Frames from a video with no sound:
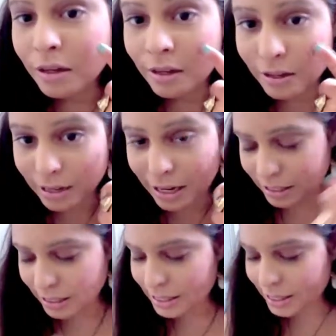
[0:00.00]
that's
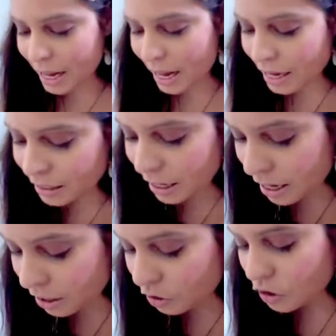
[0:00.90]
done, and
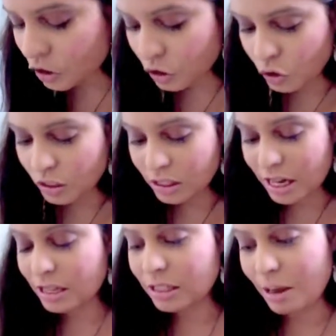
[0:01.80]
I'm going to do the
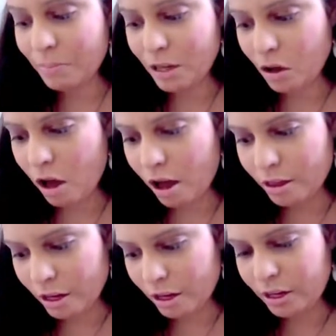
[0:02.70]
same step in the
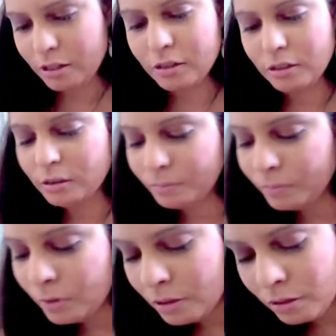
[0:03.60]
other.
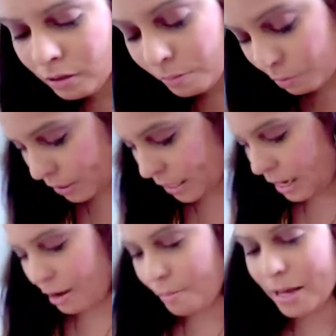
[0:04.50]
Put a
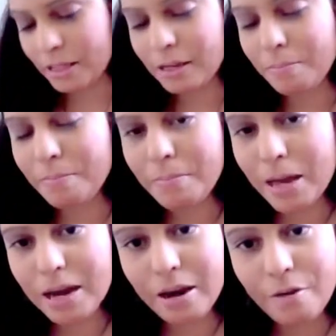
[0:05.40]
little bit in my
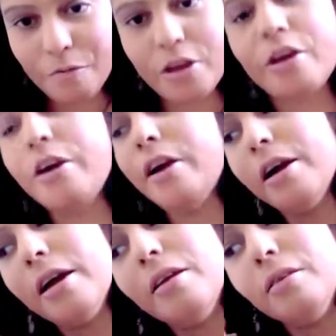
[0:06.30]
little finger
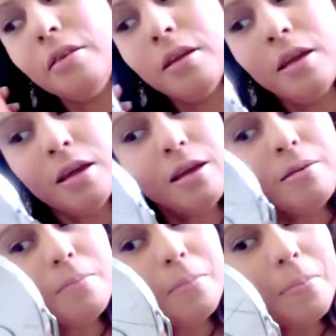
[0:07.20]
and
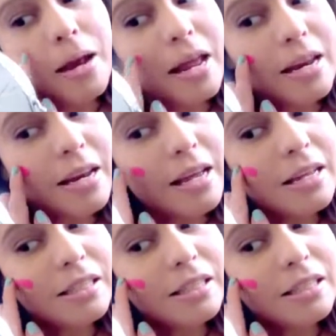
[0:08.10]
blend it.